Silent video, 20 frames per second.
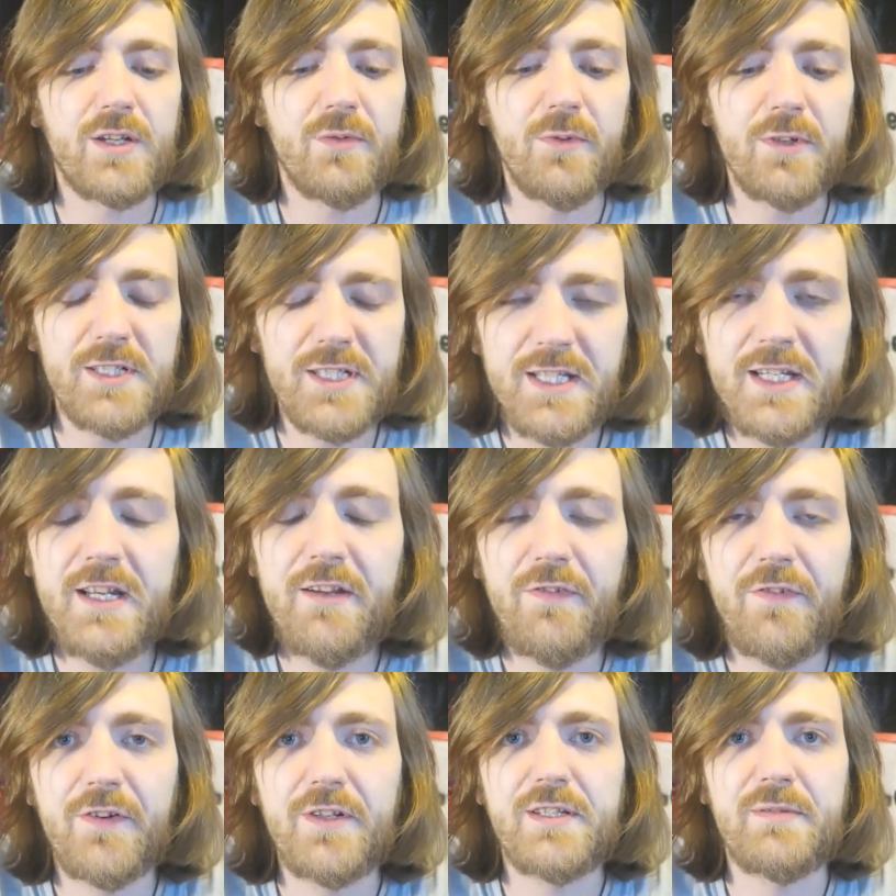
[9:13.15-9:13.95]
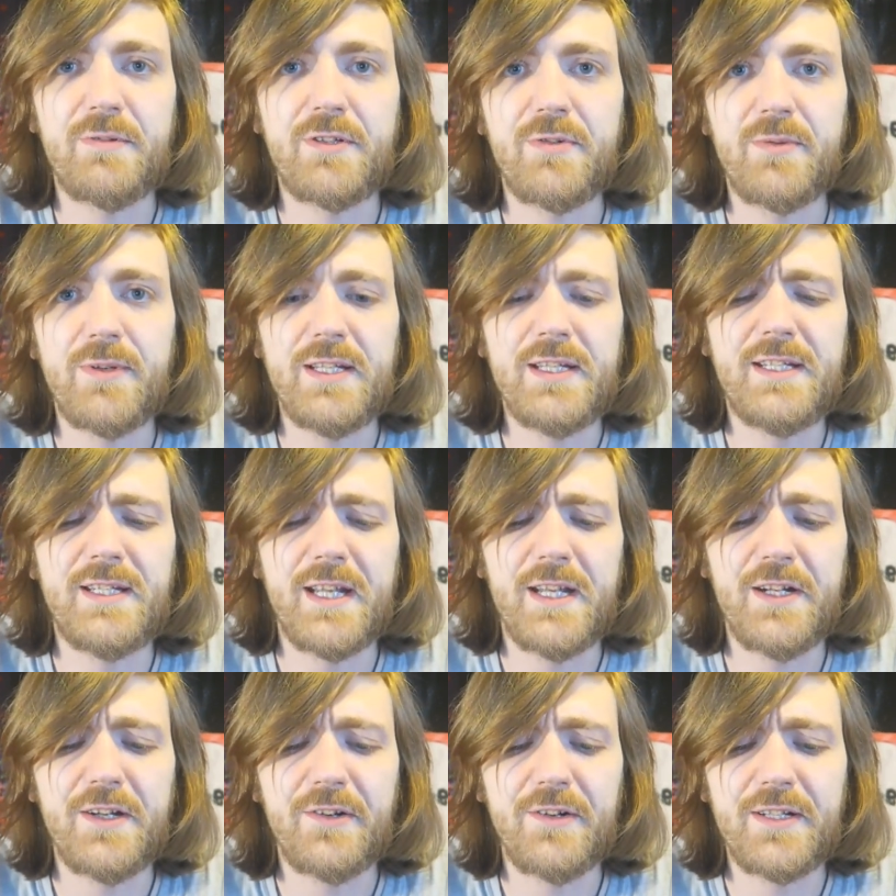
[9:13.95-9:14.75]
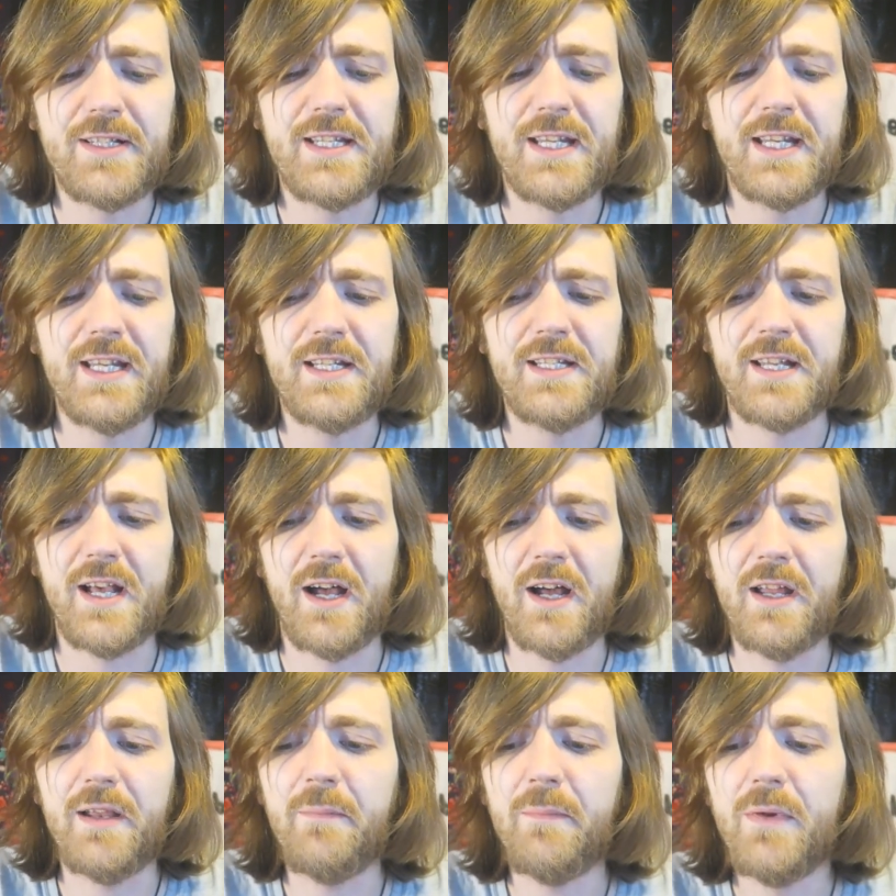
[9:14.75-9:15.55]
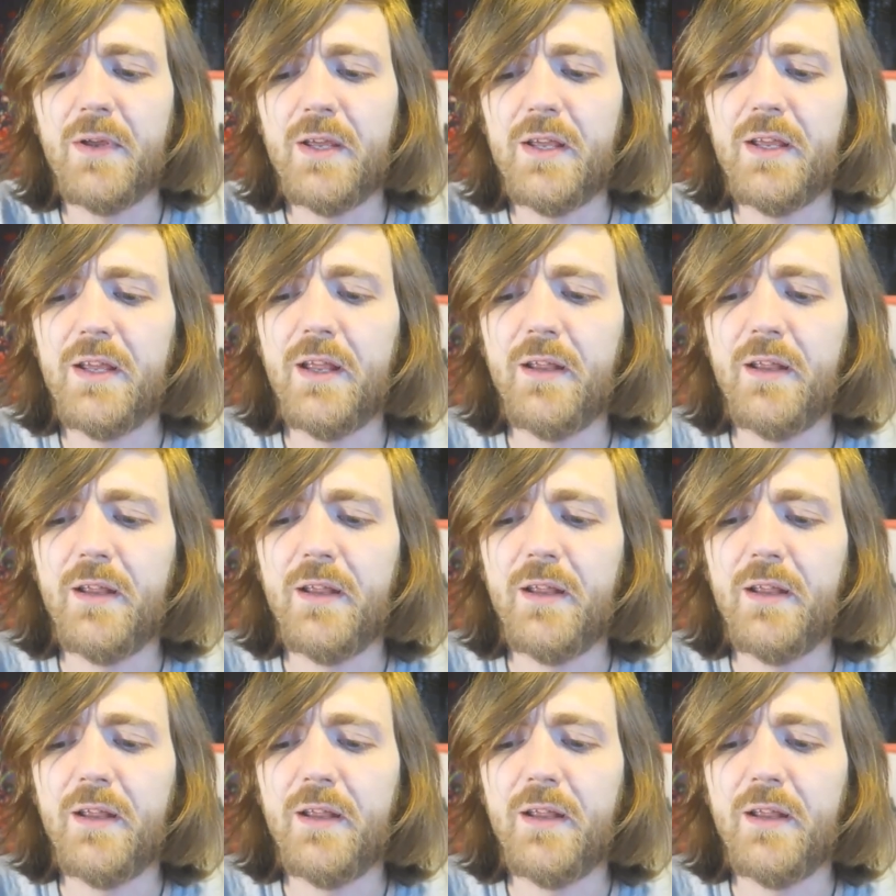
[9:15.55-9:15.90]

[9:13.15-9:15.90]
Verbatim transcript: So what's the difference between dinner and tea time?